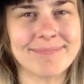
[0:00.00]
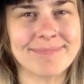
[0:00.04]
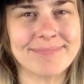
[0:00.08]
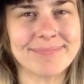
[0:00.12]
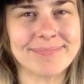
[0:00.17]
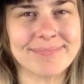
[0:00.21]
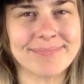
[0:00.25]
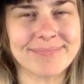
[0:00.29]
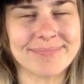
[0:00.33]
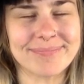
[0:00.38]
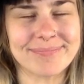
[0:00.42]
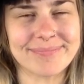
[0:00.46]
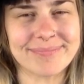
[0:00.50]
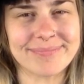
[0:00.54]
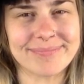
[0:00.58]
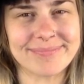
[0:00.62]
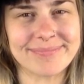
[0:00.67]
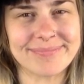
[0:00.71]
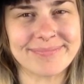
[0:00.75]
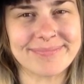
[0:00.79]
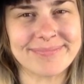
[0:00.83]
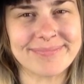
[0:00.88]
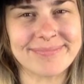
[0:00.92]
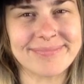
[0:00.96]

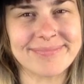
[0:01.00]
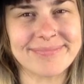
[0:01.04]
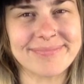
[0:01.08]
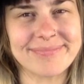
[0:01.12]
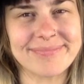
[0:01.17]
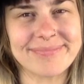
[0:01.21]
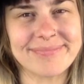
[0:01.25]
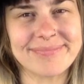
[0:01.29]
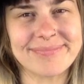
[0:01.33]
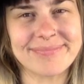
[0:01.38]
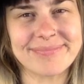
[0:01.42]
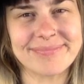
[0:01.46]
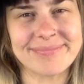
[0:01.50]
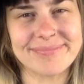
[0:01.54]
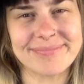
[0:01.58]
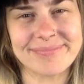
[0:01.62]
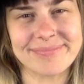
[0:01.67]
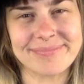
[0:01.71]
[no speech]